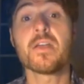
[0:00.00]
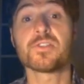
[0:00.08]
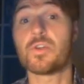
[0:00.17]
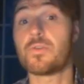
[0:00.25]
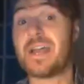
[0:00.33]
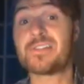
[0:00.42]

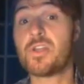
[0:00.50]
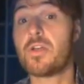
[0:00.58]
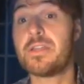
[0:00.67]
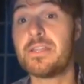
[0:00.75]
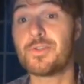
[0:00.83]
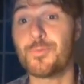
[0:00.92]
so that's all
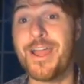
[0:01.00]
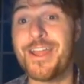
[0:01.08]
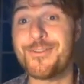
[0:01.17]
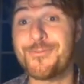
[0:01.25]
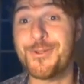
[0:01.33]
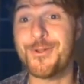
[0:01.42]
you need to
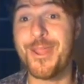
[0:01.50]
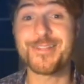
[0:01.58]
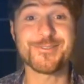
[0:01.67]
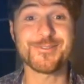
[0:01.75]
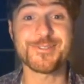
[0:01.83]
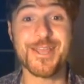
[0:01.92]
write for your
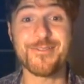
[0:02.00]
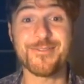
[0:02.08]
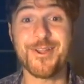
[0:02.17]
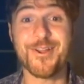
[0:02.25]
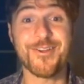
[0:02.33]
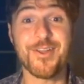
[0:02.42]
answers down
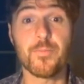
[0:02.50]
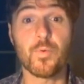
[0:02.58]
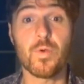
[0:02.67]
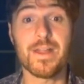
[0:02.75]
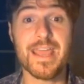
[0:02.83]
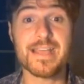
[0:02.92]
there. Number
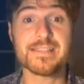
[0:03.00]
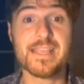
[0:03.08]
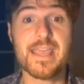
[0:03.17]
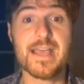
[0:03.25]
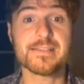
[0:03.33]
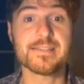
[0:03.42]
1,
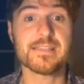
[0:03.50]
SAS,